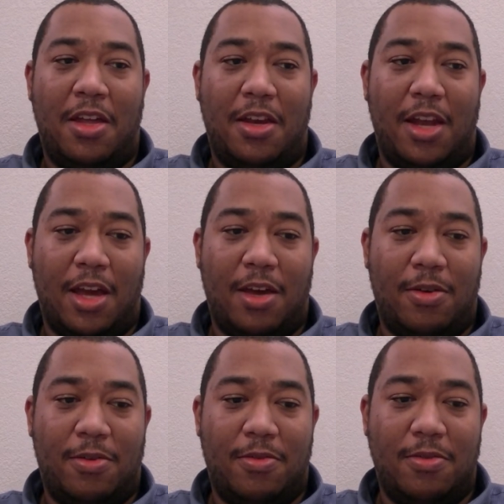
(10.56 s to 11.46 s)

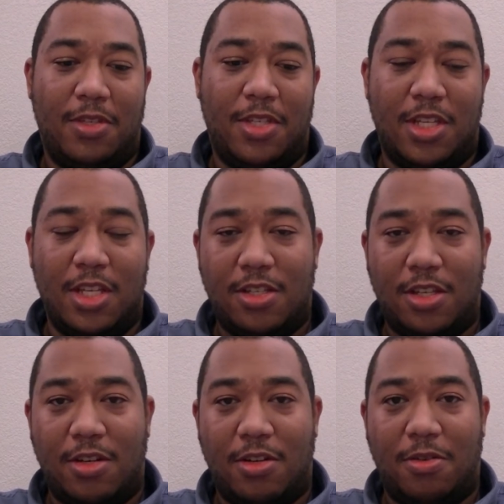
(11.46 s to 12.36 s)
Now,
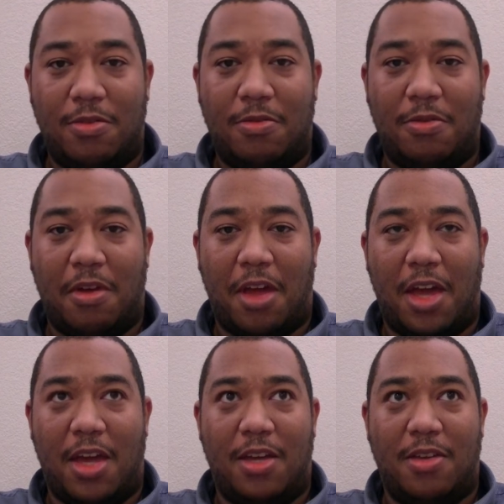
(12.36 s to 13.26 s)
Xencenter
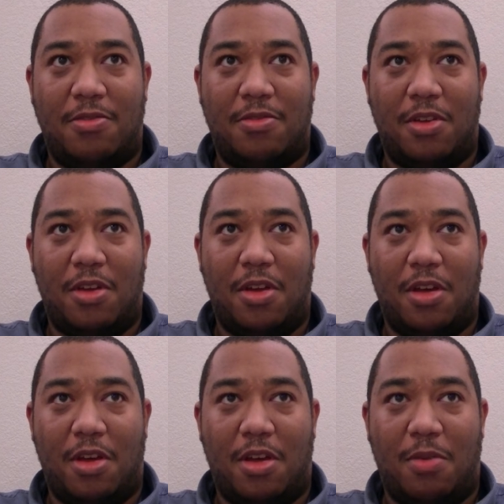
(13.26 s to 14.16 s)
has
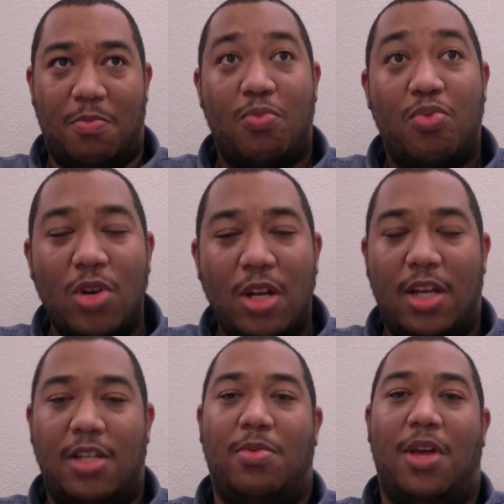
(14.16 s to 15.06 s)
a pretty
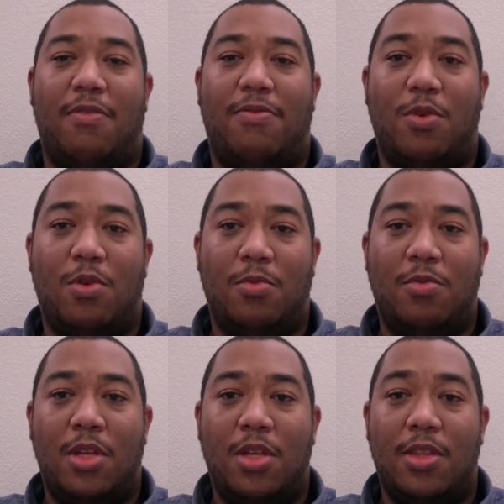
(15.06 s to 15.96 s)
nice platform
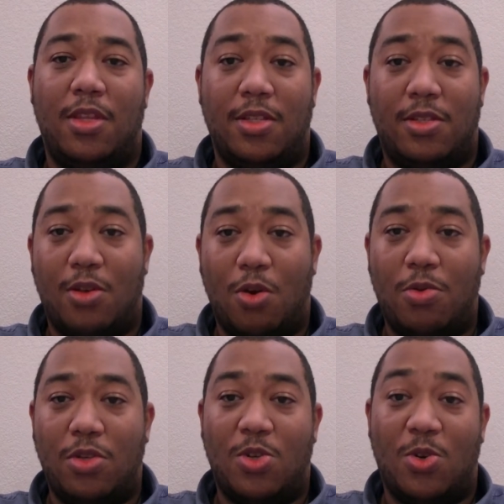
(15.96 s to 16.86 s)
that's
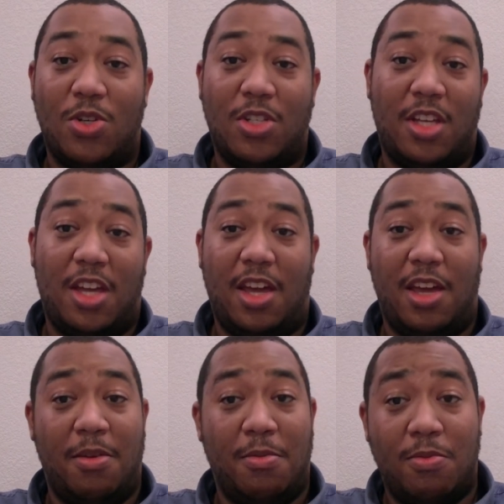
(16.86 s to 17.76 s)
open source
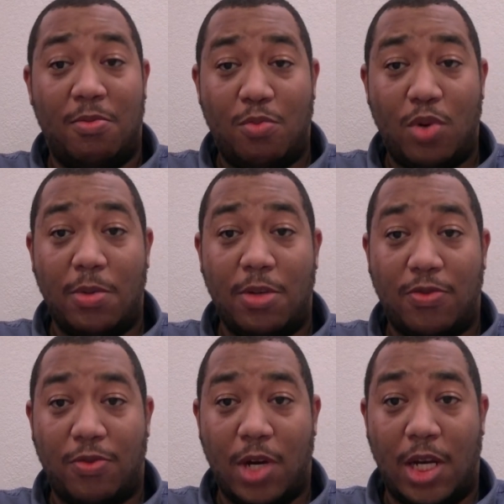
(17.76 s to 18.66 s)
and pretty much
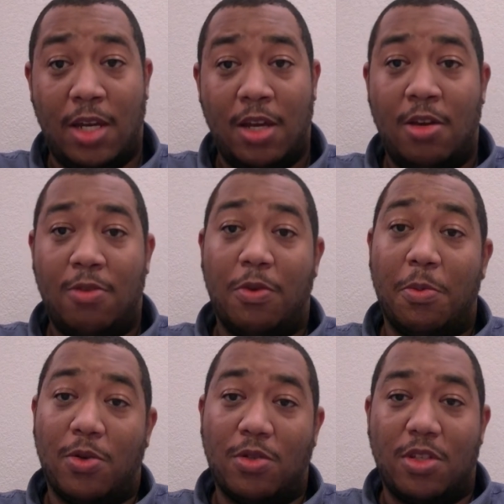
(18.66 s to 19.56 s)
free for
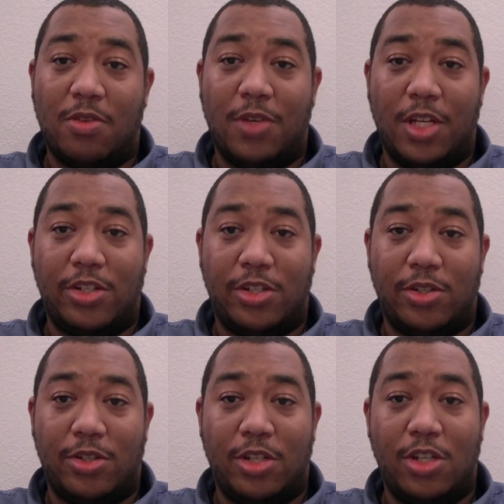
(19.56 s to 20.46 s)
most of the
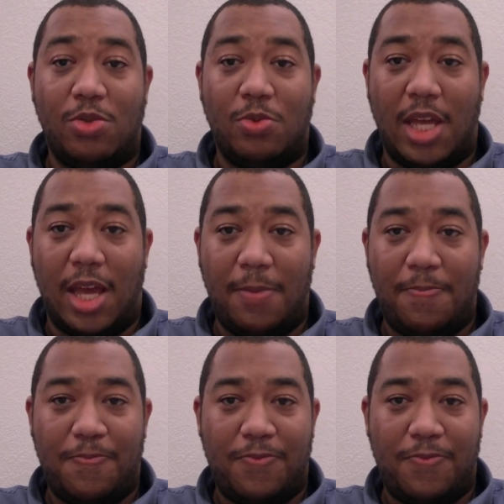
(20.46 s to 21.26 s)
features that you get.